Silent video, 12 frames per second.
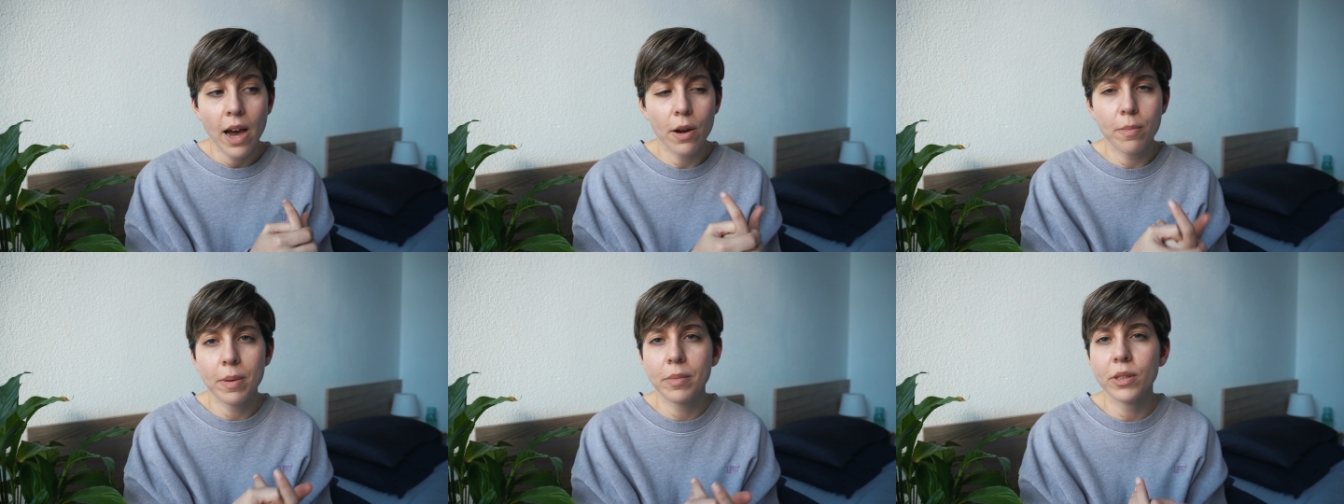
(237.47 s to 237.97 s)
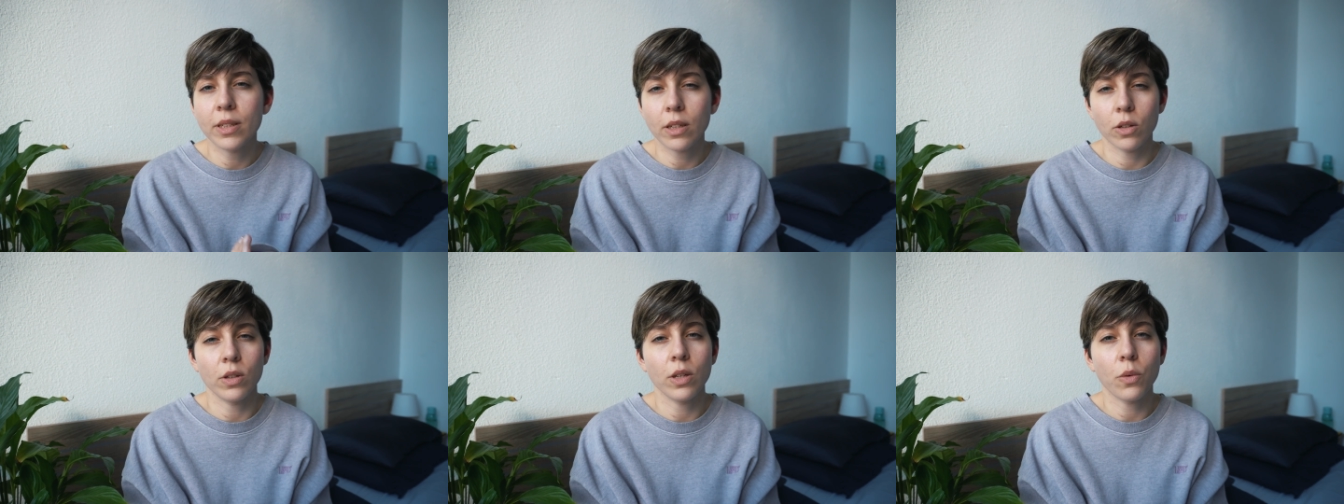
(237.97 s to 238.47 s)
I remember the
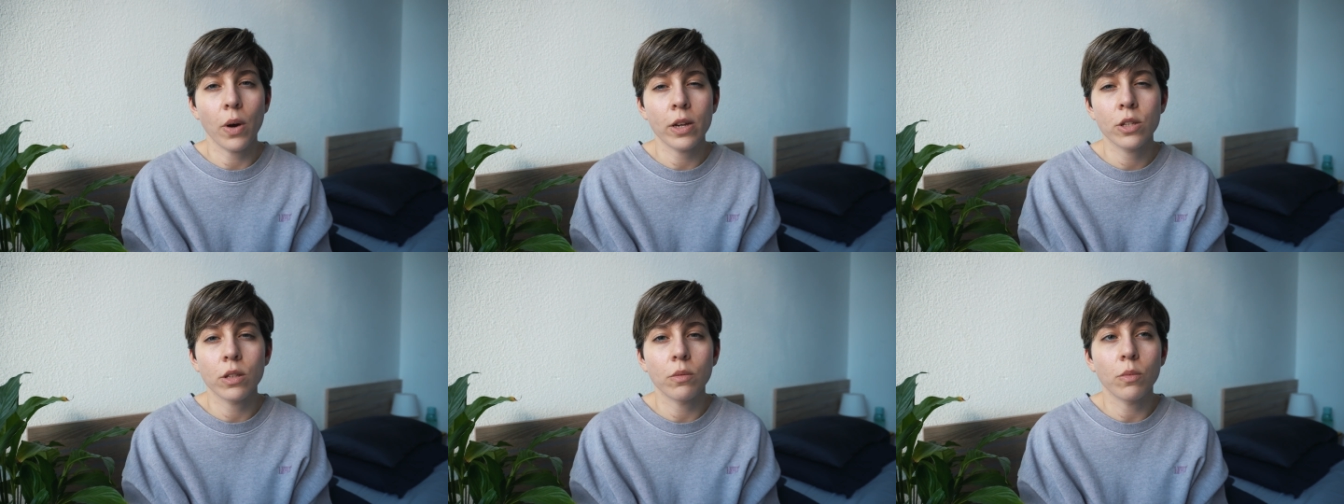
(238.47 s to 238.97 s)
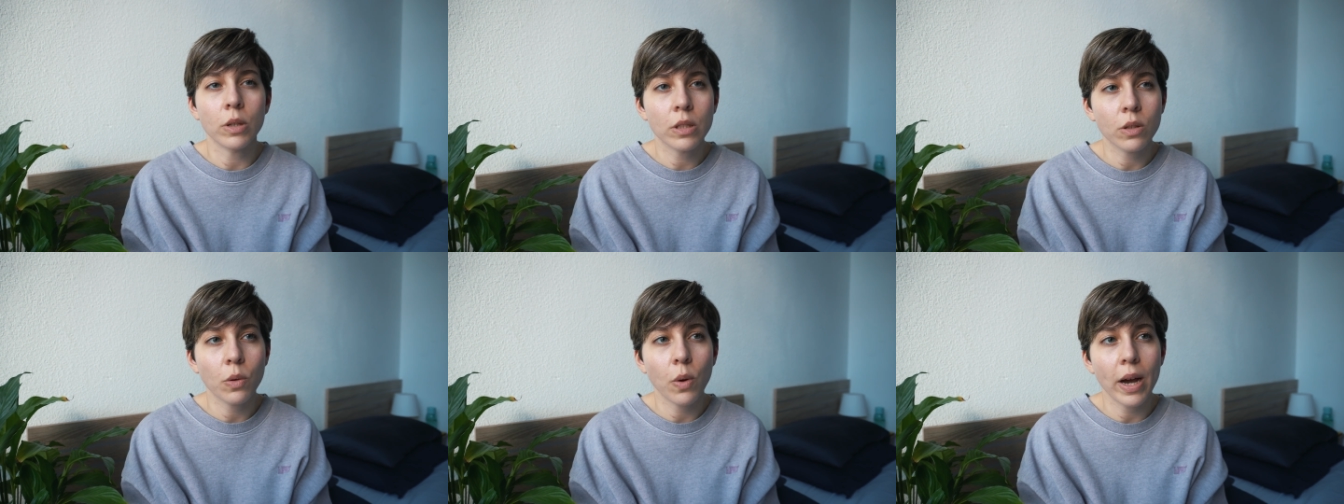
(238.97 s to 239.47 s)
coding question
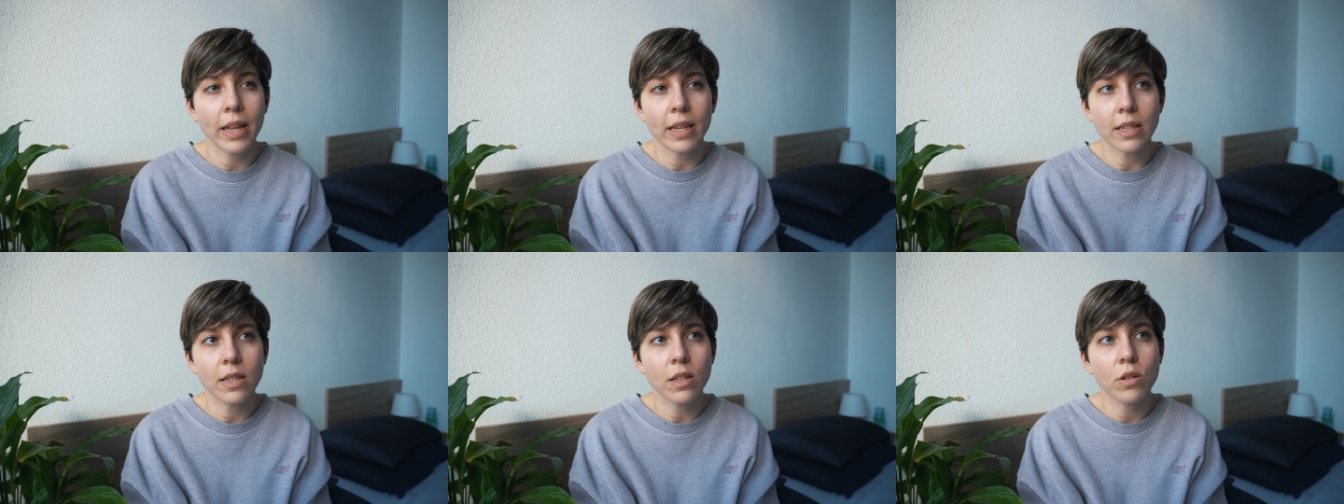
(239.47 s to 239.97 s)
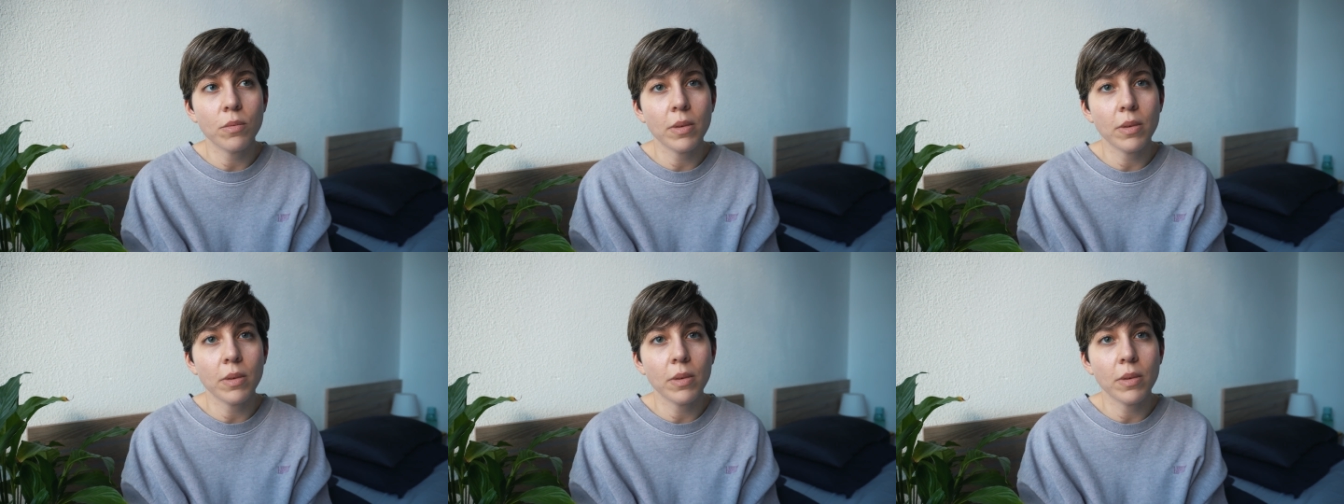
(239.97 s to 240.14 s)
was quite easy to